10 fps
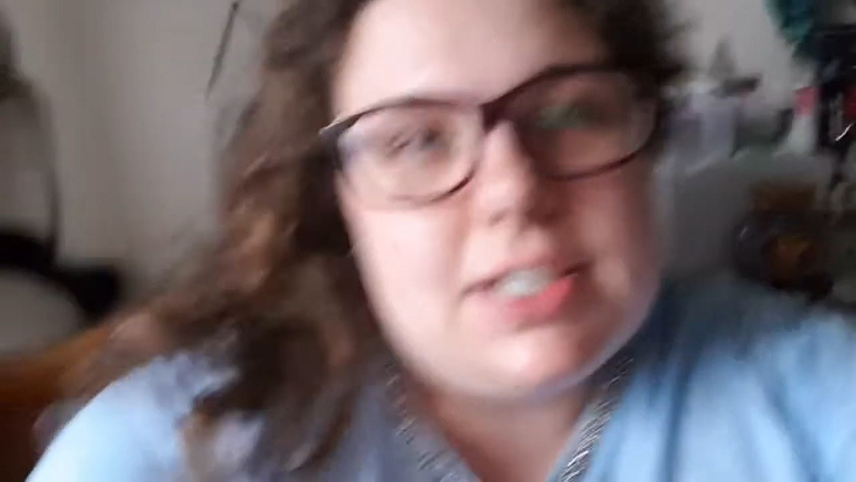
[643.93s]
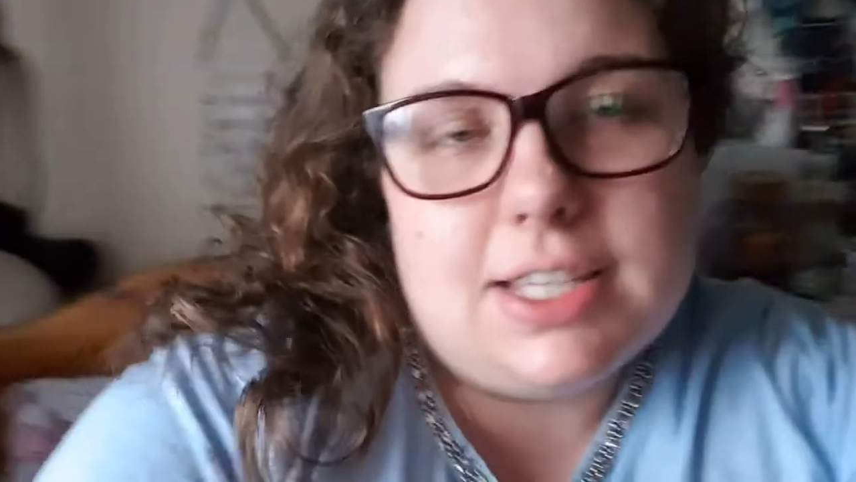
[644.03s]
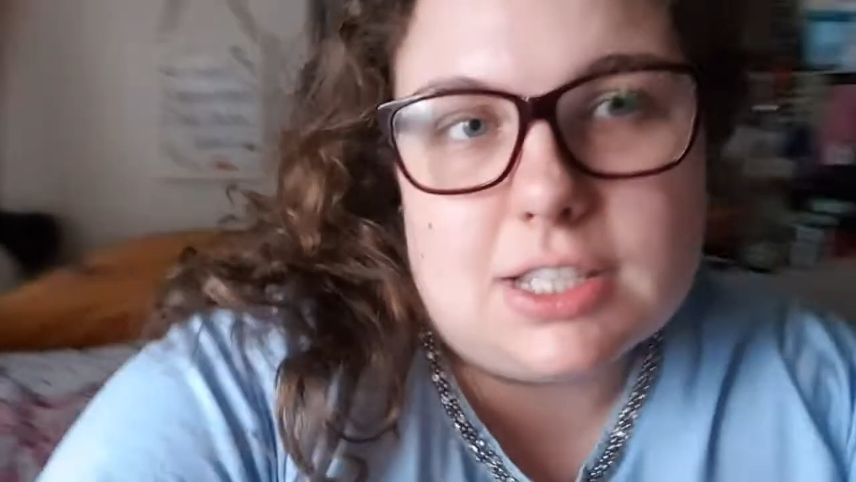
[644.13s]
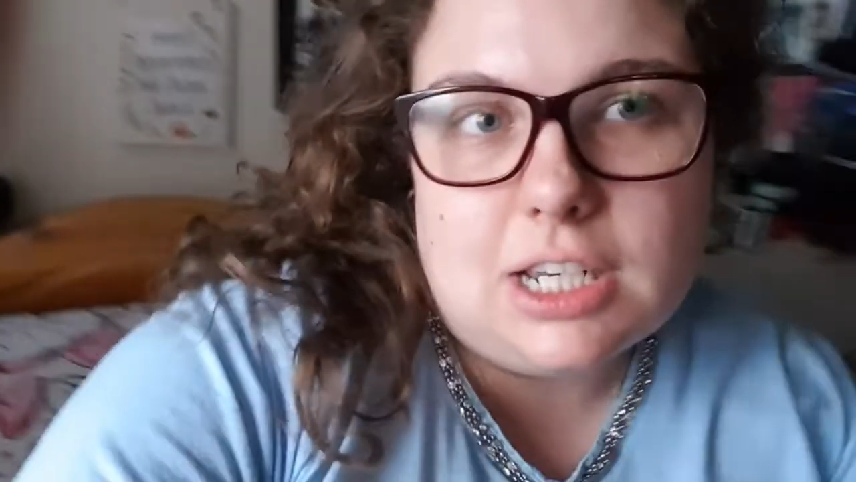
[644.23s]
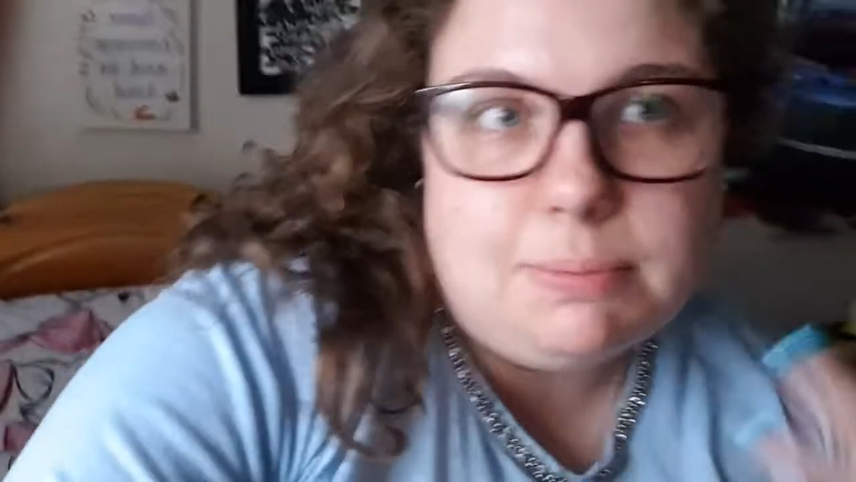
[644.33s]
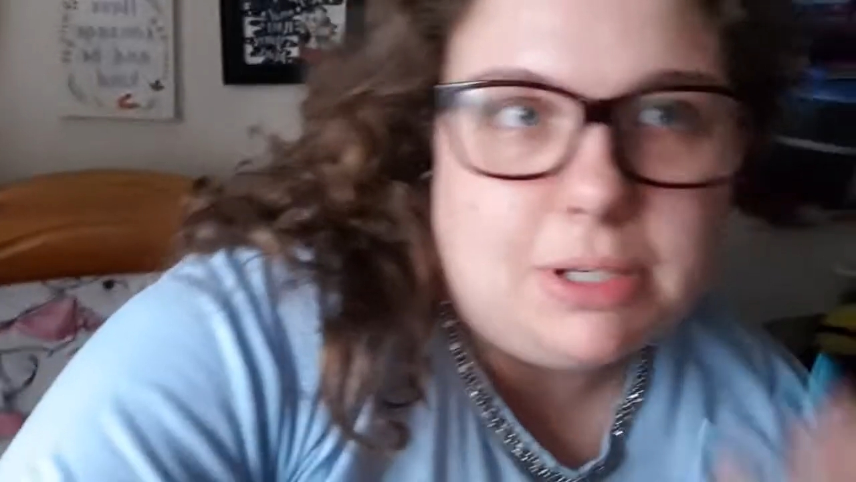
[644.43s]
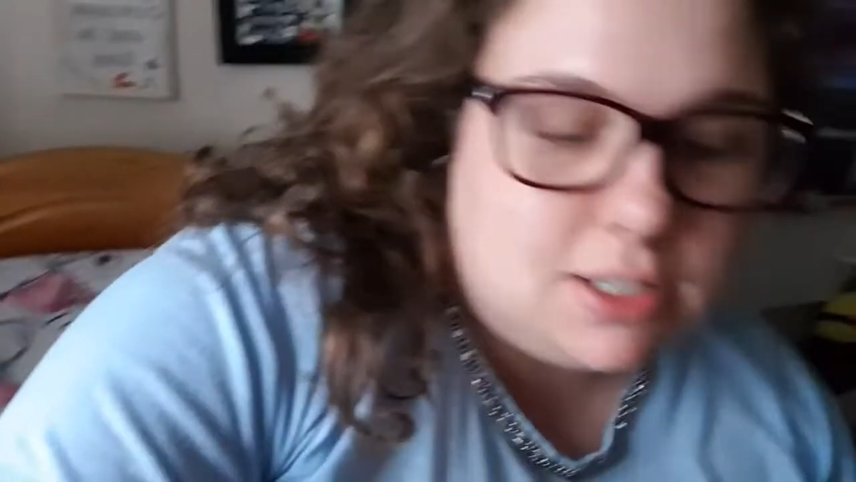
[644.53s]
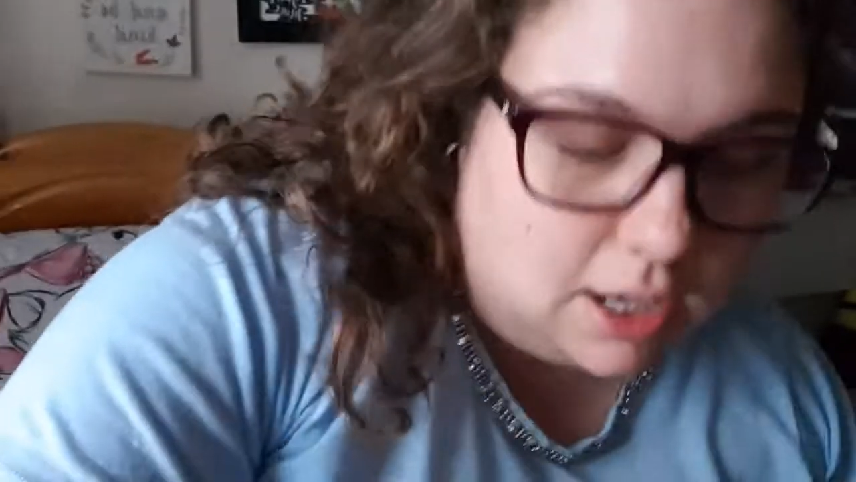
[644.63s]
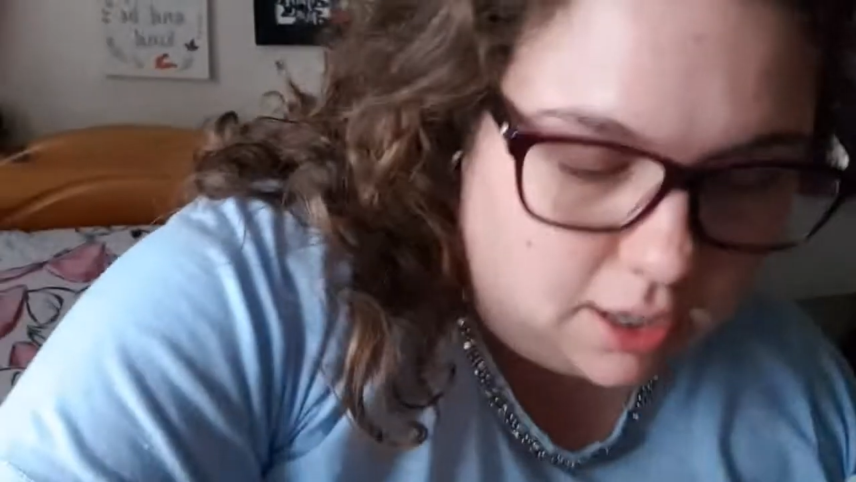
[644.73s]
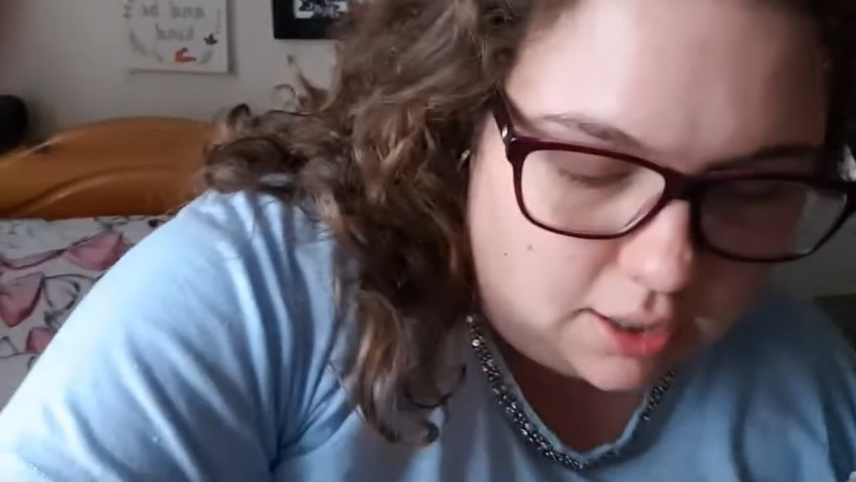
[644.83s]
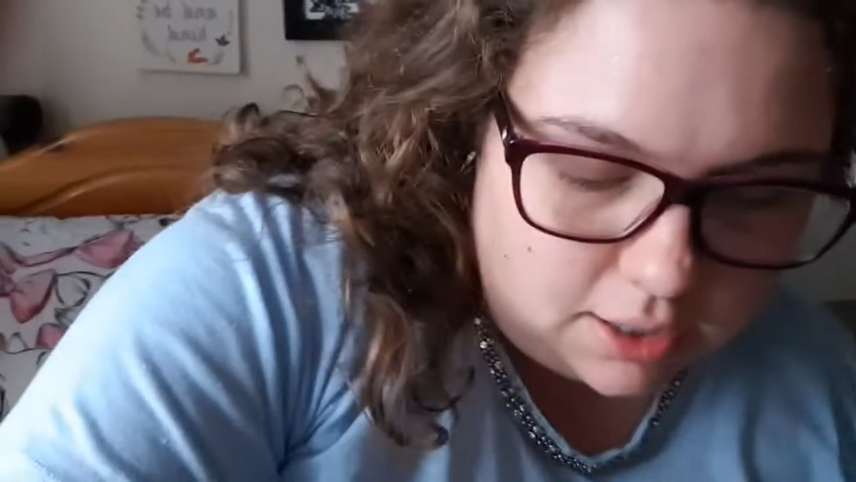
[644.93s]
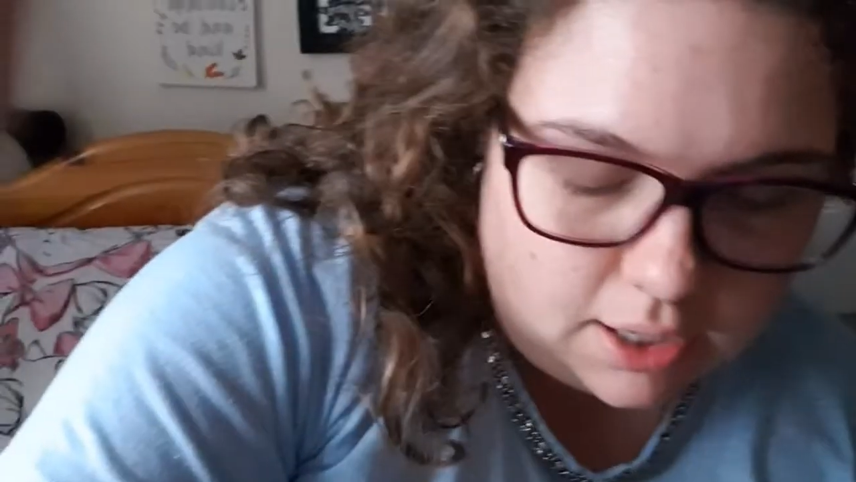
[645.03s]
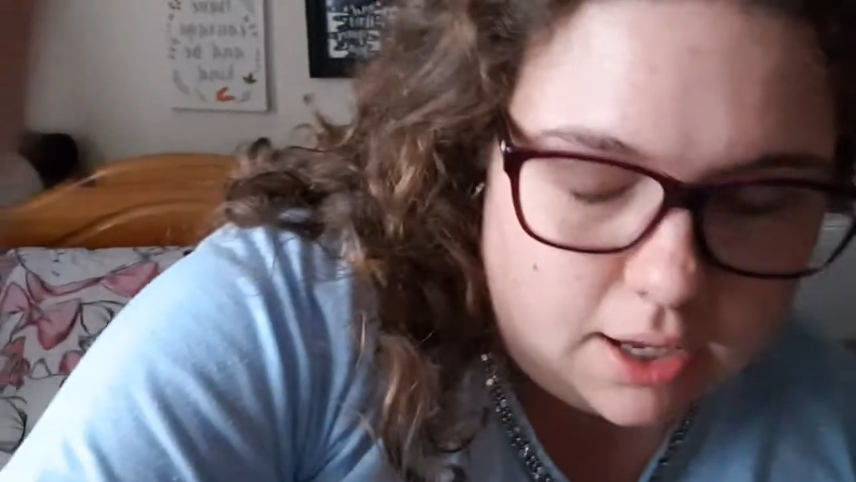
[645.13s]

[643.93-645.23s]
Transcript: it's going to be dark.